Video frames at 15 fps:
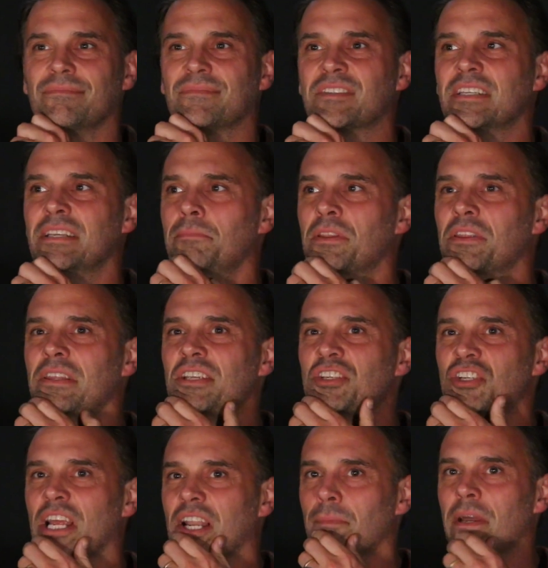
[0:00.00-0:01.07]
Timothy
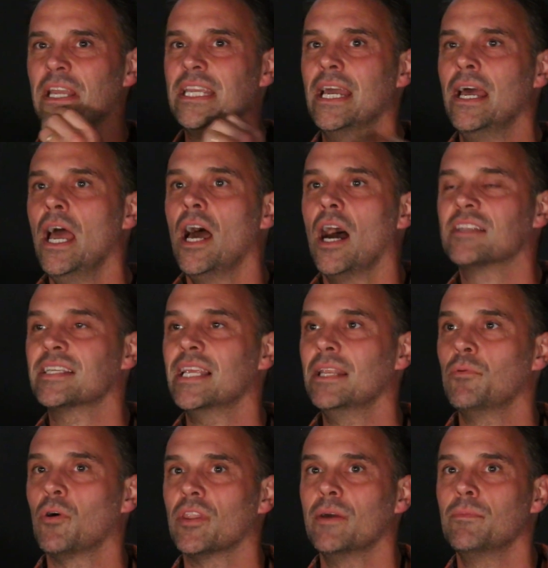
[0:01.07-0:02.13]
Chalamet, yeah. I tell you
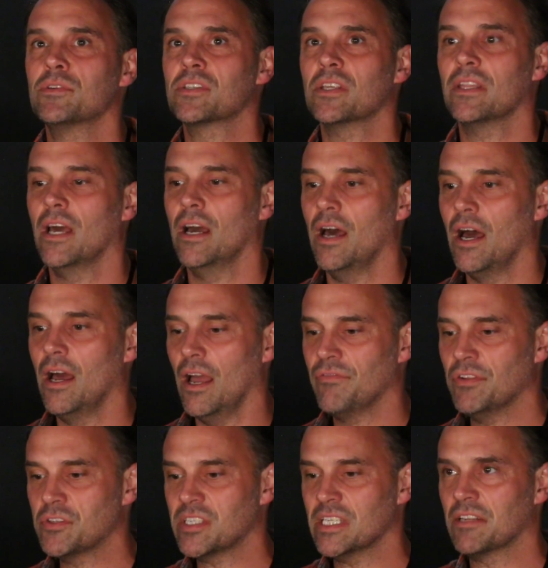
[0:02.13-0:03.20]
what, there was. Have
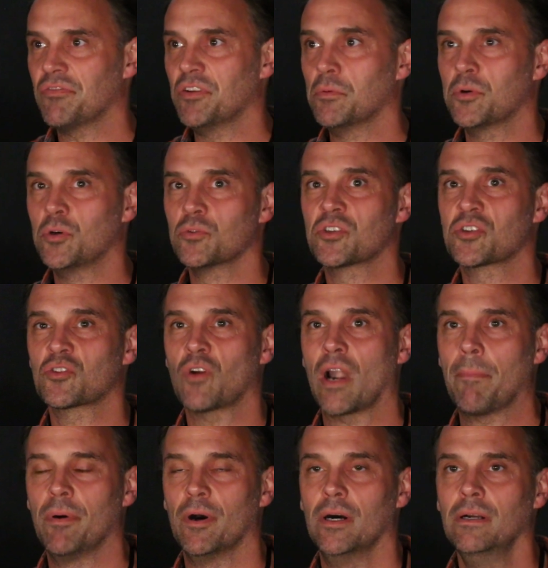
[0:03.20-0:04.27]
you seen a film called
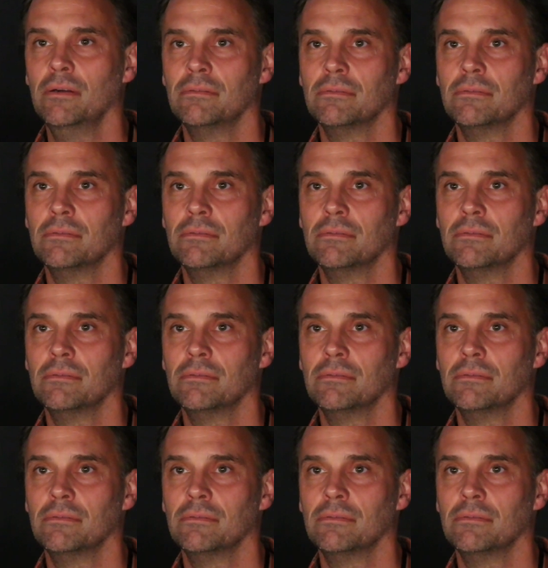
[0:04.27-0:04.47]
Scrapper?